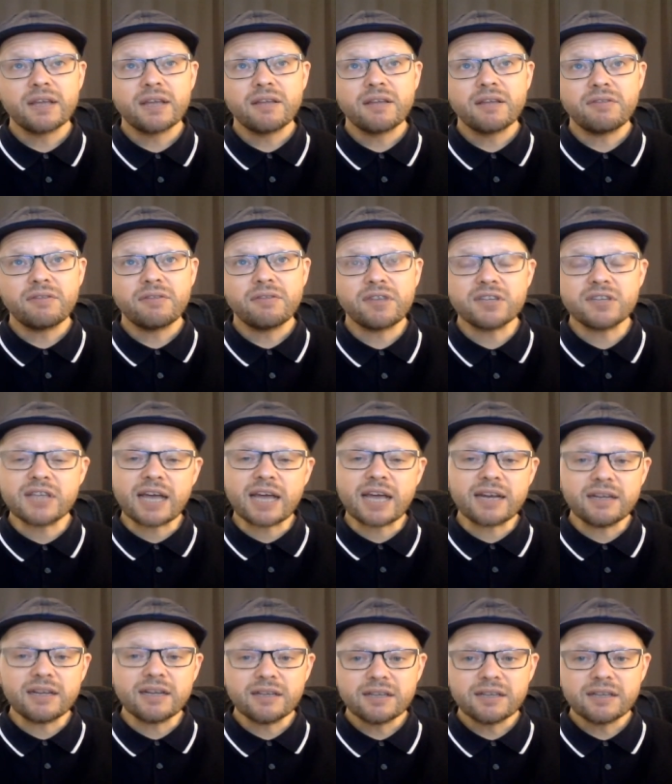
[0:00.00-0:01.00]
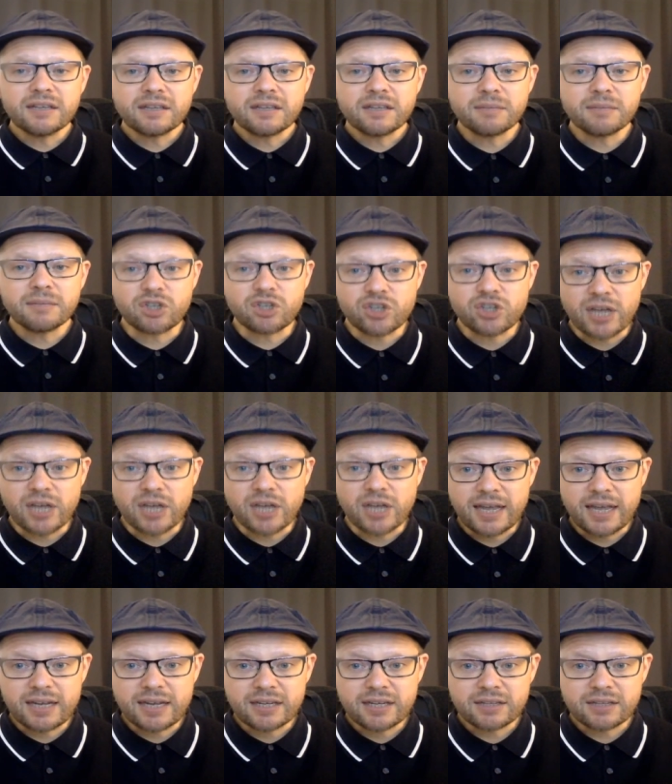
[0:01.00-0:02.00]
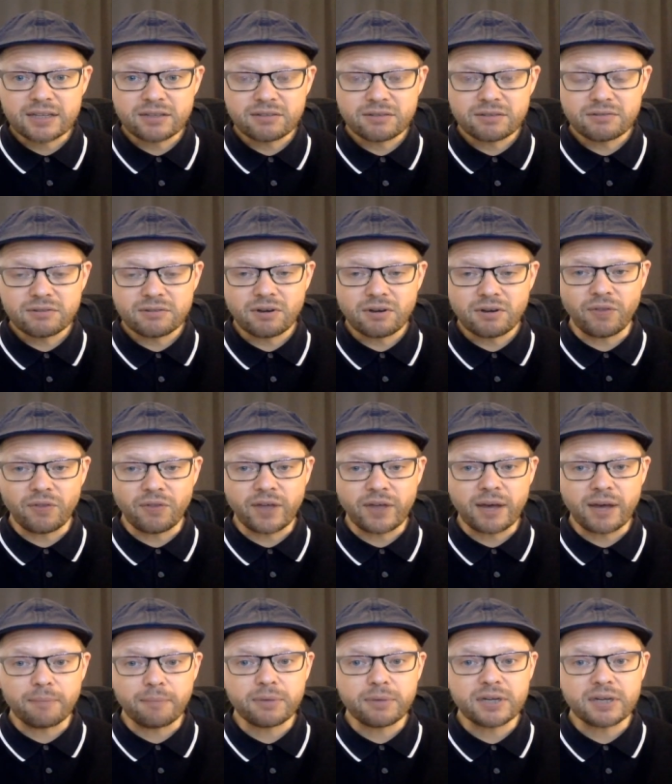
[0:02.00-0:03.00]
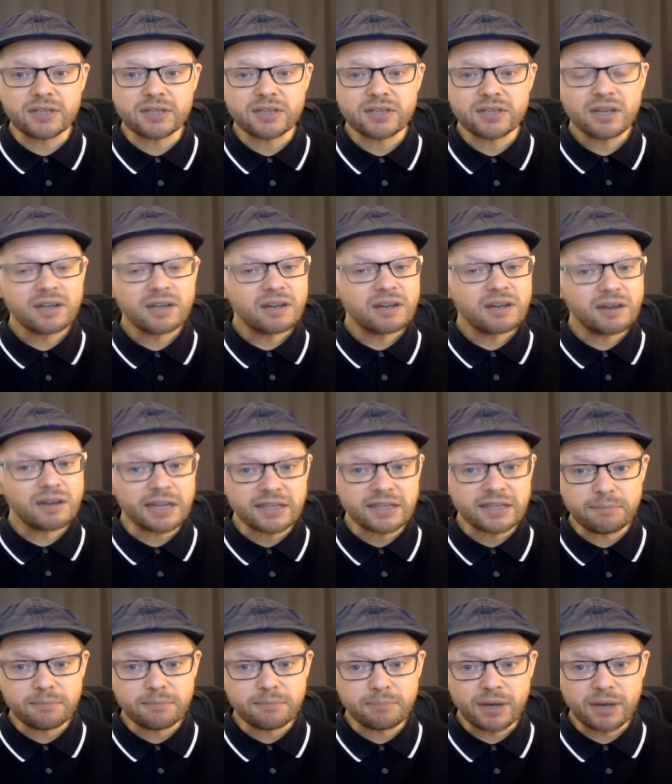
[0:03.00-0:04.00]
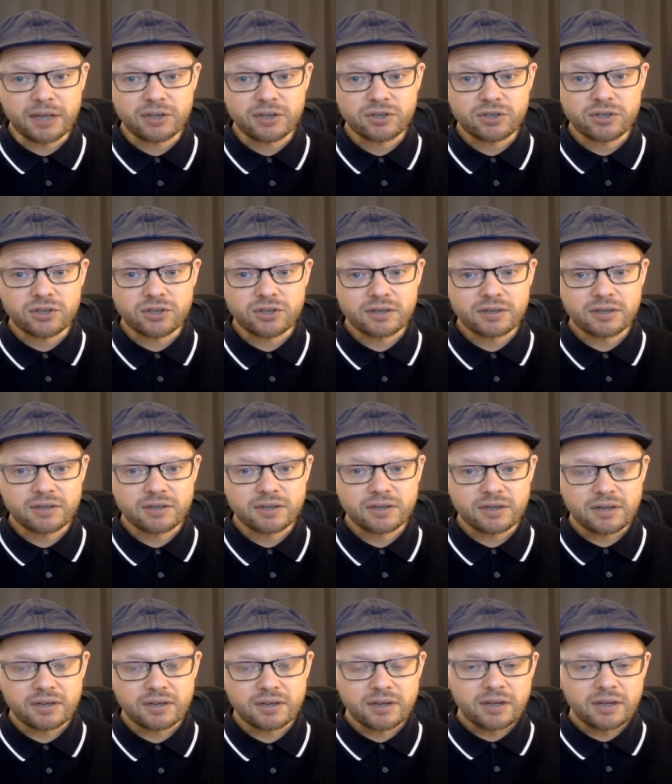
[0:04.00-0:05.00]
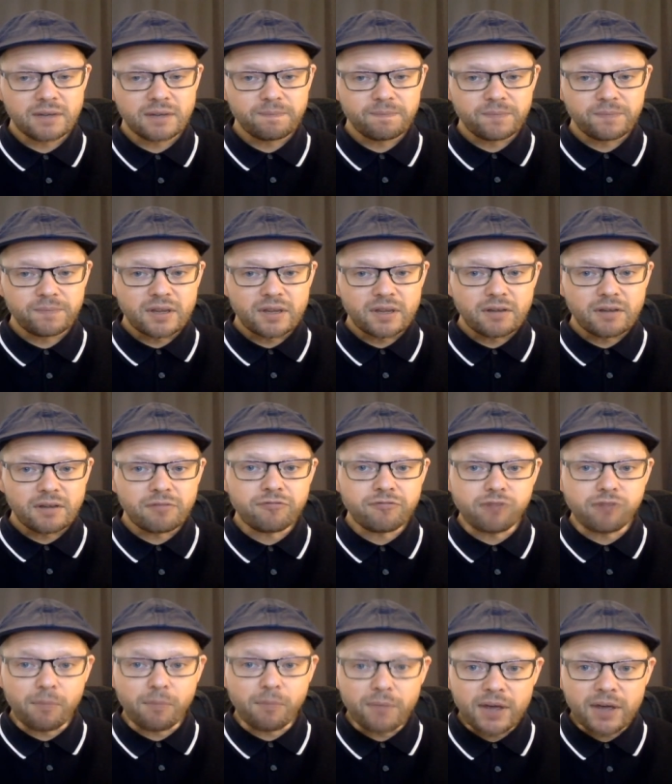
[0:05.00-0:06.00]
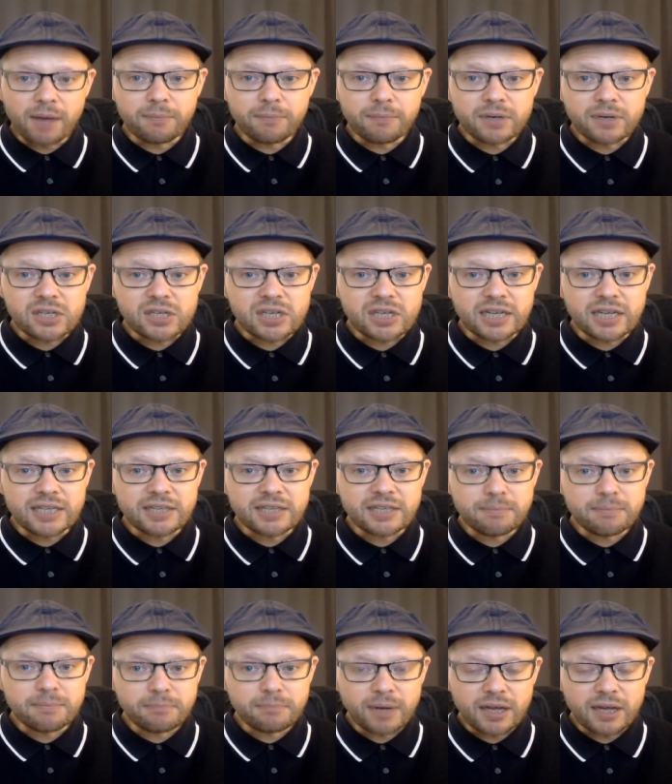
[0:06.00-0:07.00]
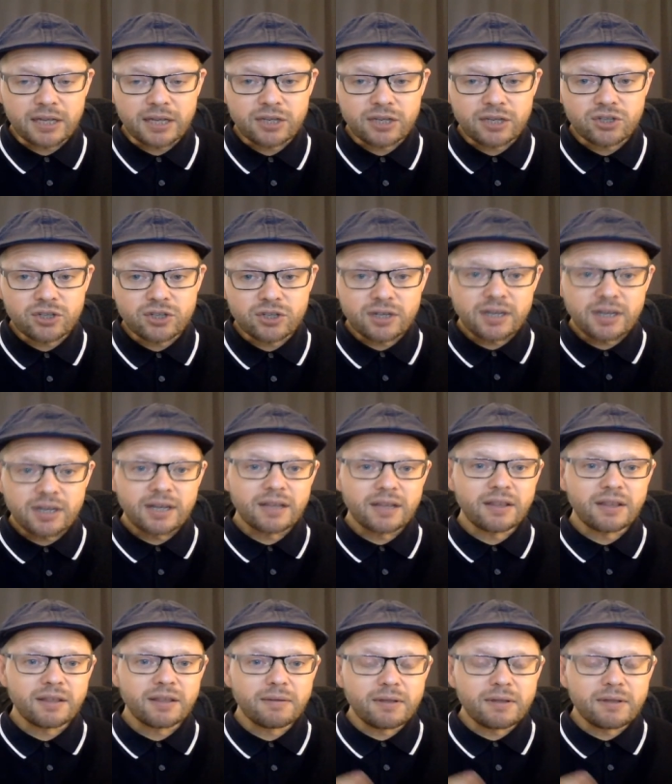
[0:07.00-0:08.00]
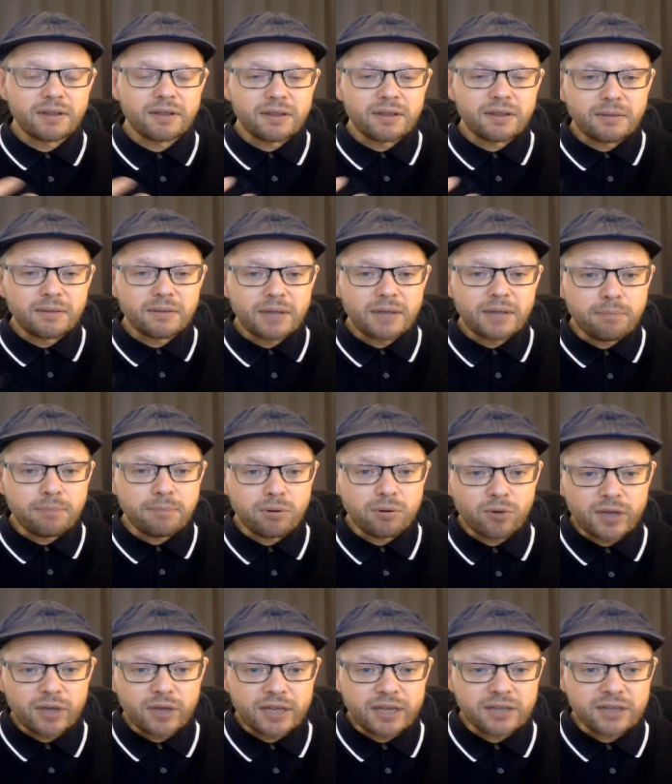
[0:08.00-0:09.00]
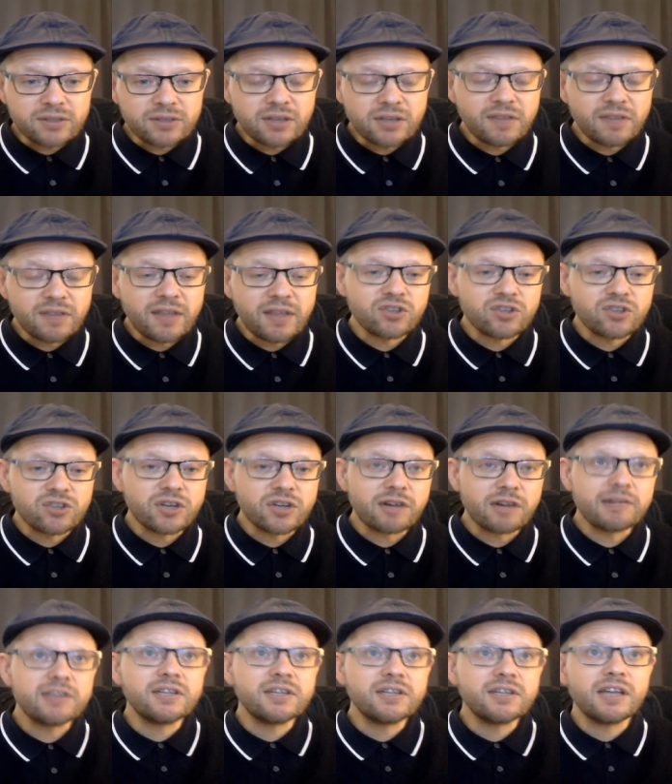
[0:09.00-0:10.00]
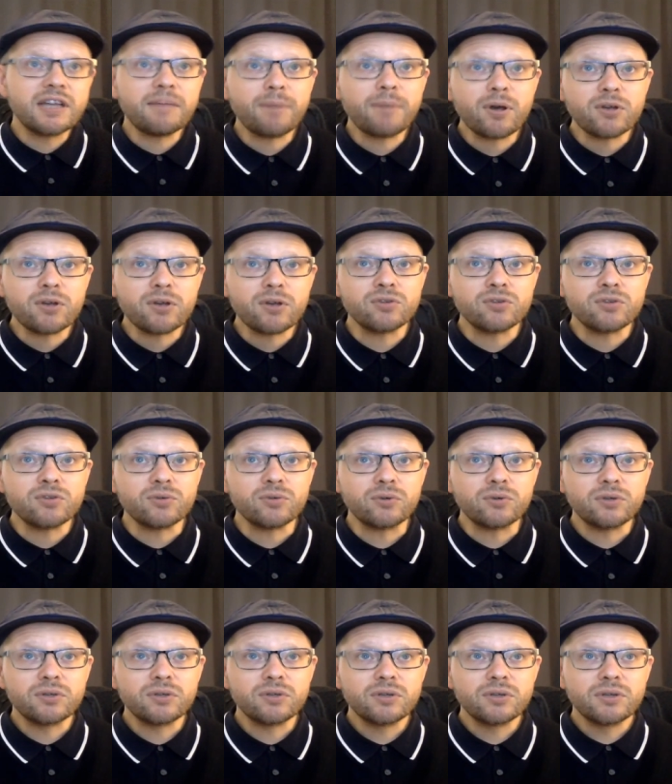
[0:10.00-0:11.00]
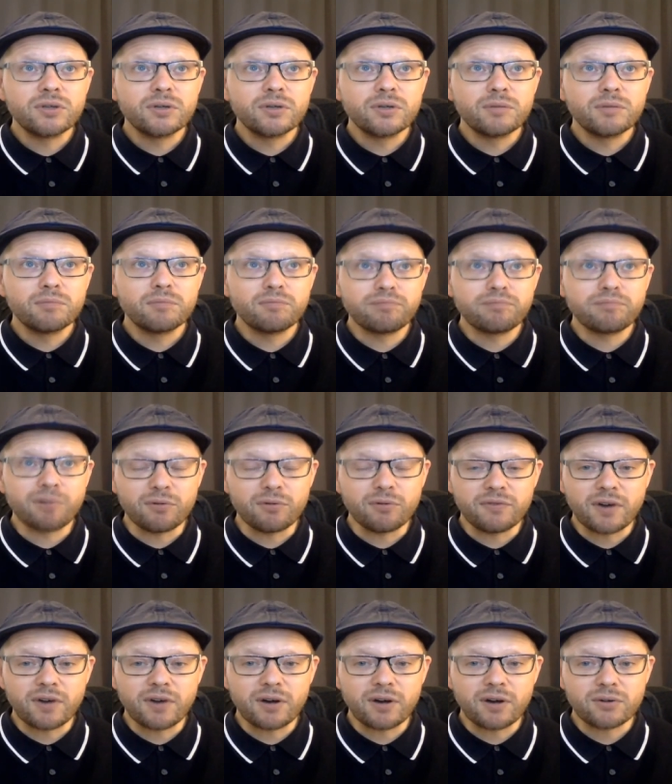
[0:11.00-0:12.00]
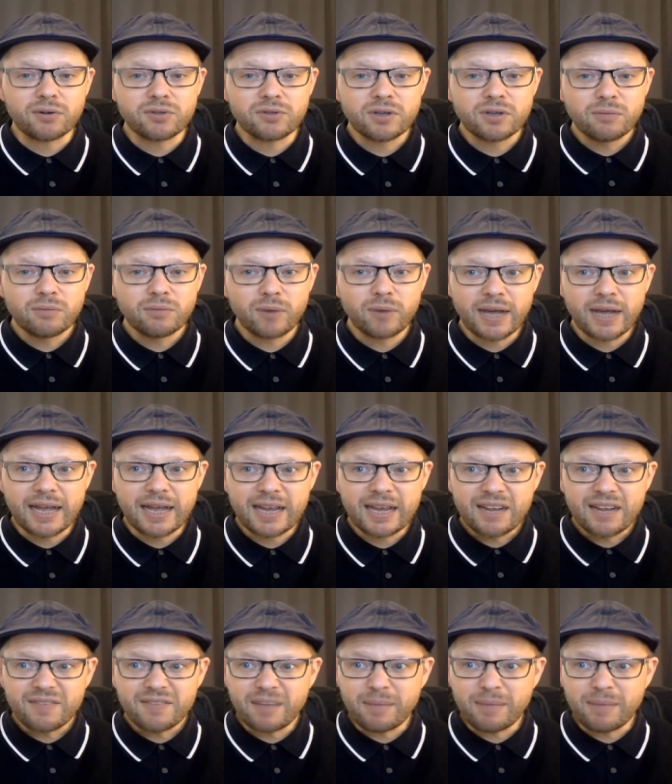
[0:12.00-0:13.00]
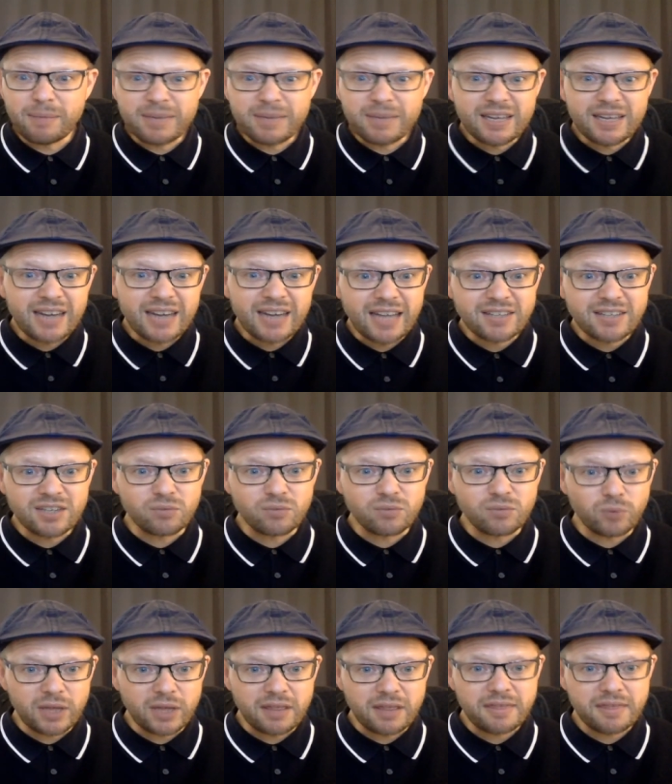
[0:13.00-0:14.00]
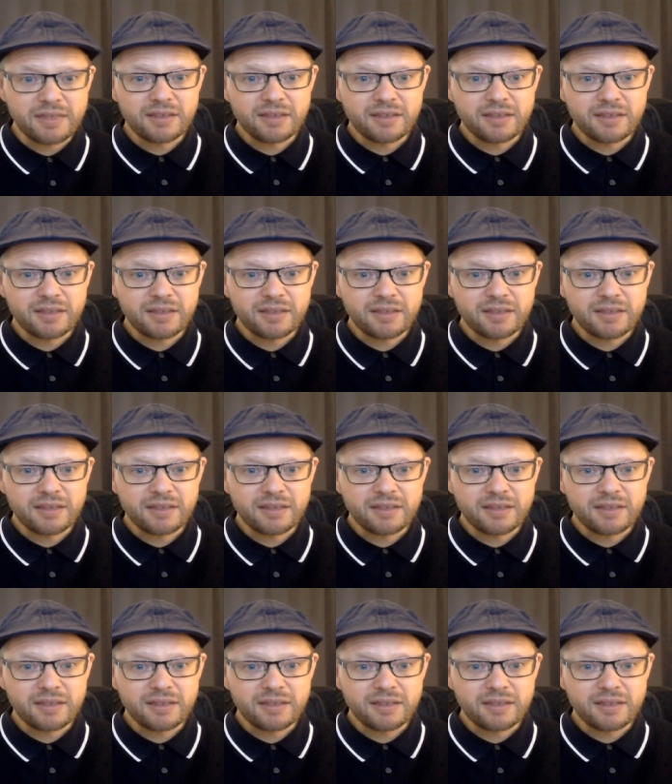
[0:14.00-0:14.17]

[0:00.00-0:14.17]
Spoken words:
This then can be shared on the company's LinkedIn page. From the company's LinkedIn page, employees can then share it to their personal profiles, where they may be connected with